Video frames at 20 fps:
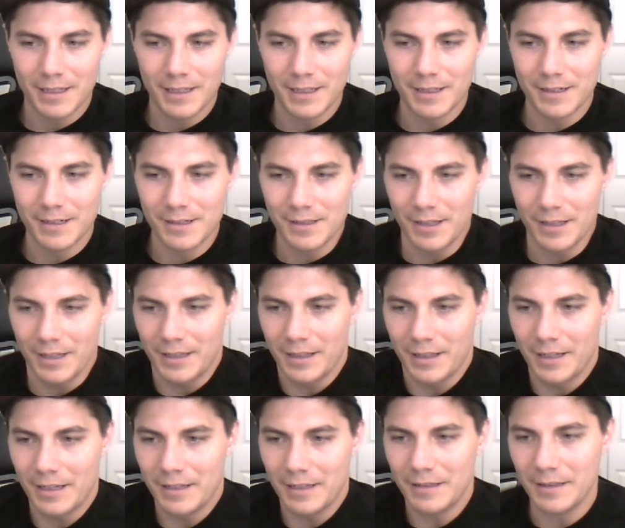And like
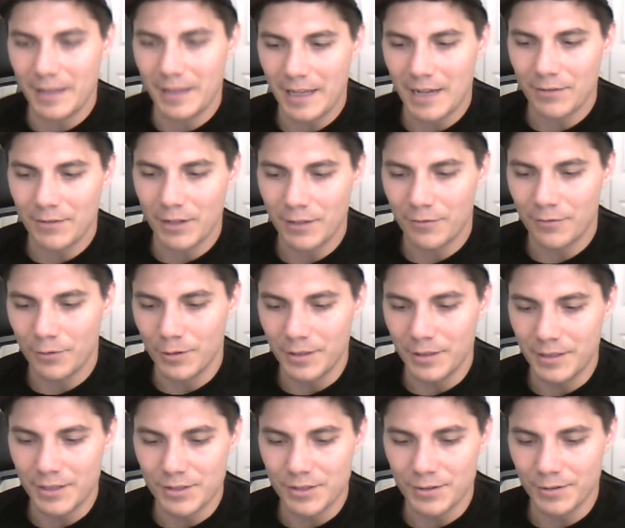they have like
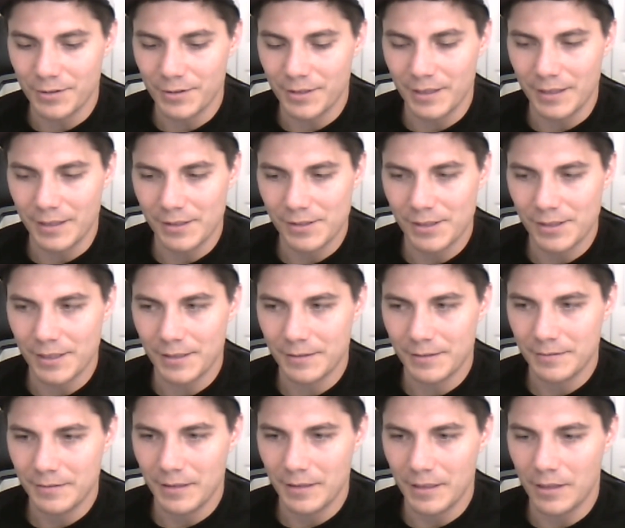fully digital things,
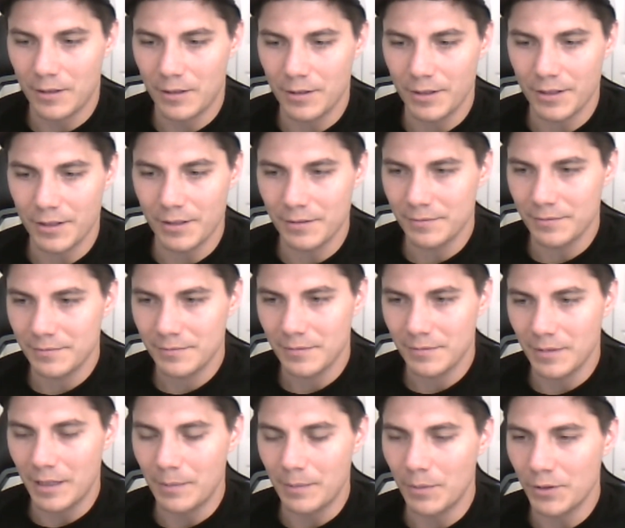like all their
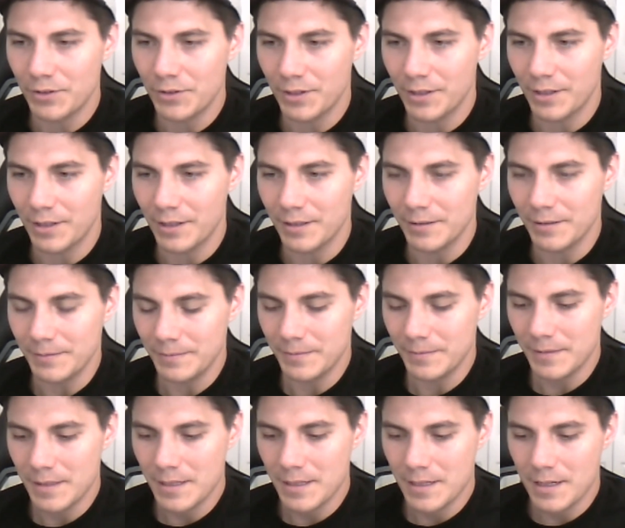most of their
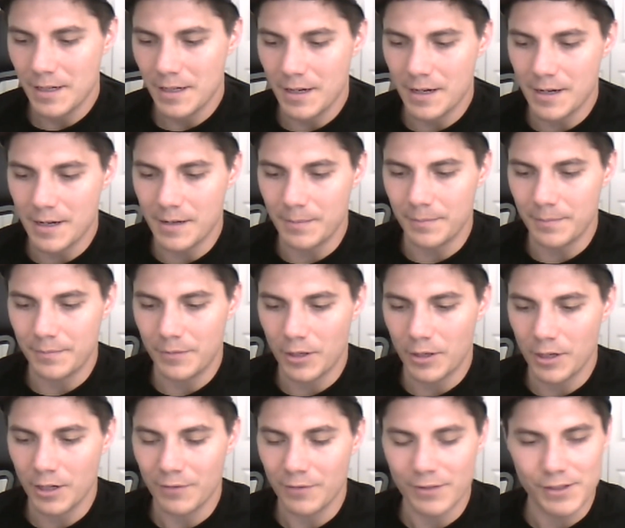
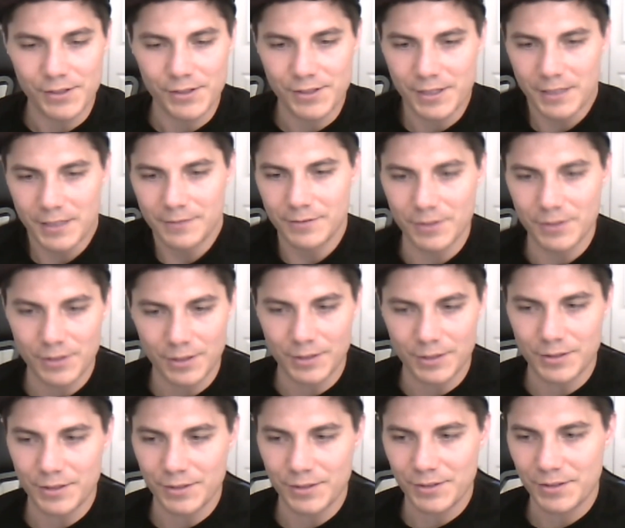ArcViz stuff is
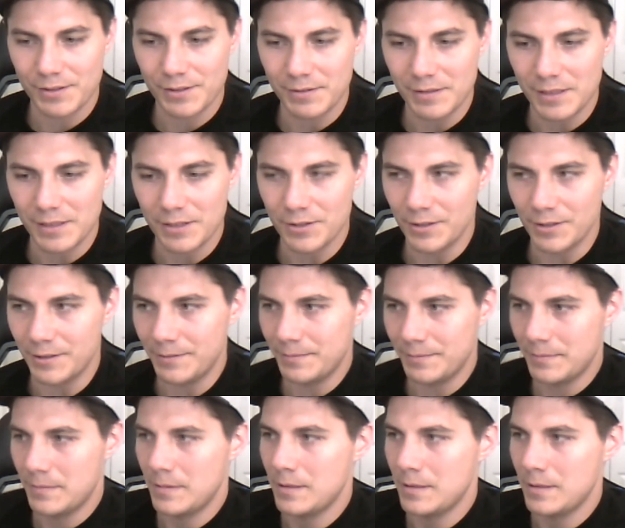all just digital.